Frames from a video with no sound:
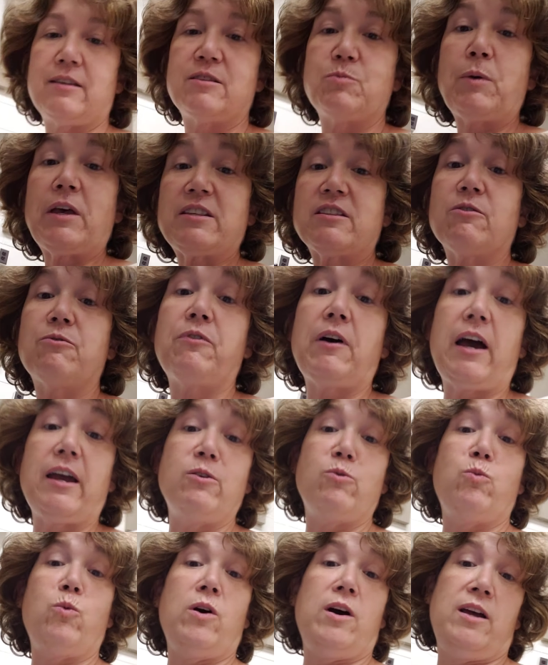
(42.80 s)
a
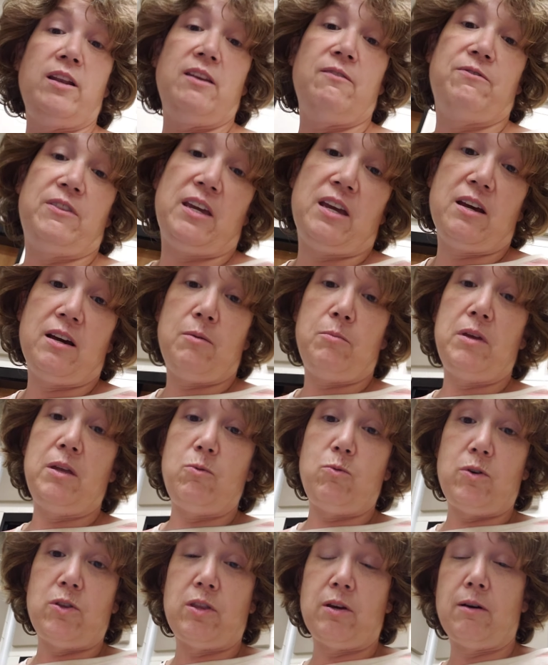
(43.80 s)
specified one if they come
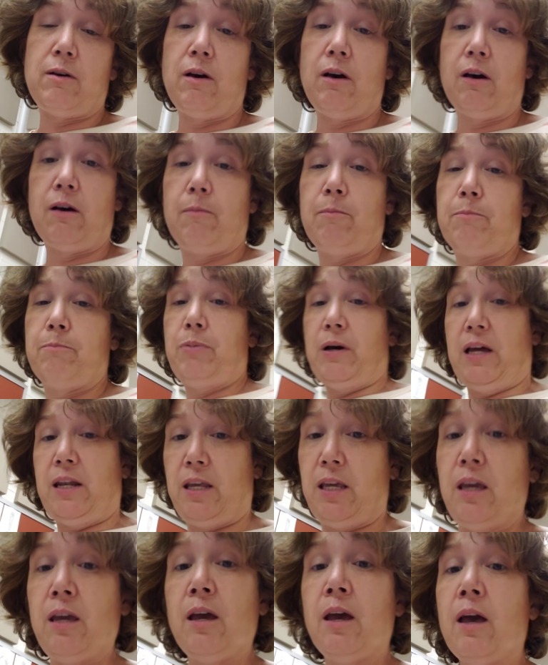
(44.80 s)
in with a, a
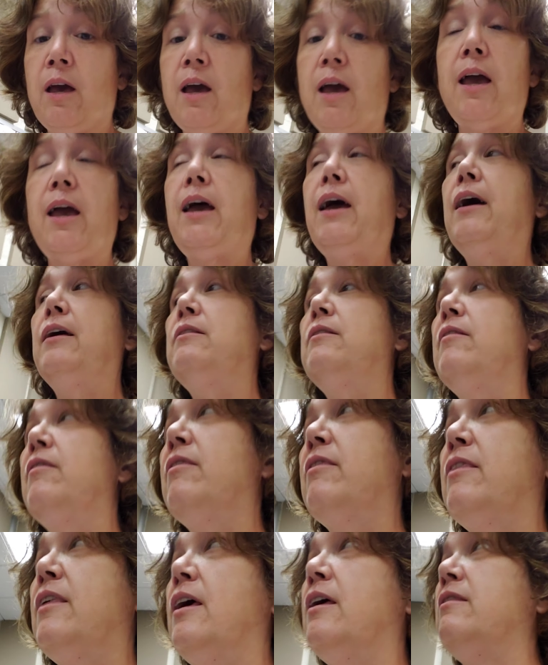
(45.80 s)
buddy. And
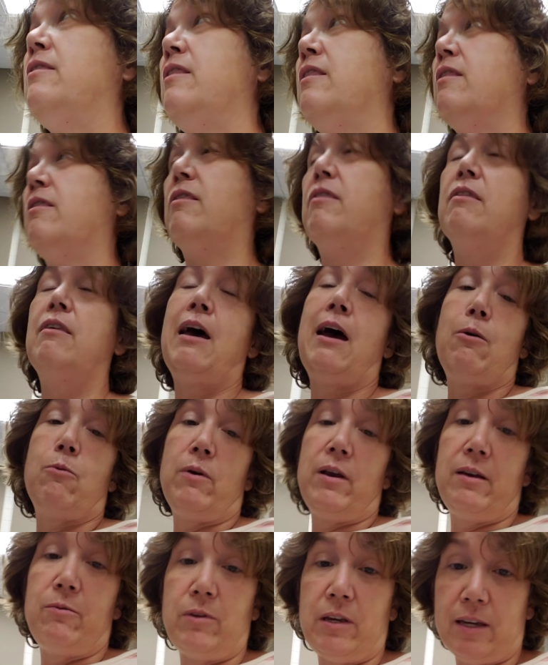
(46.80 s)
then that
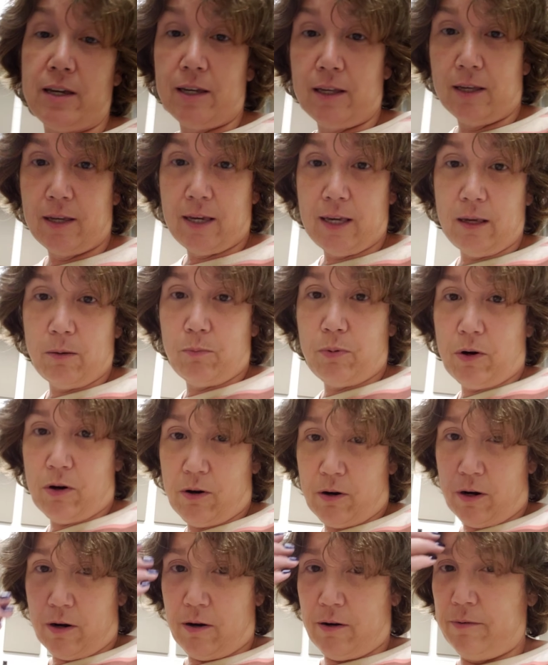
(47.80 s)
way we can keep
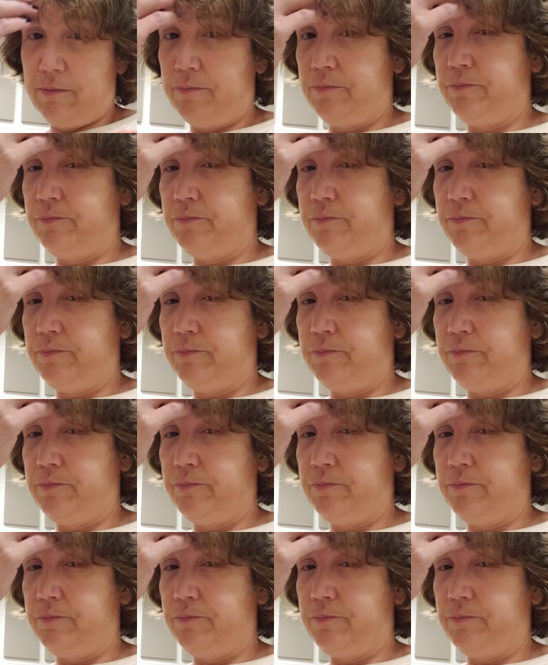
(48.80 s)
our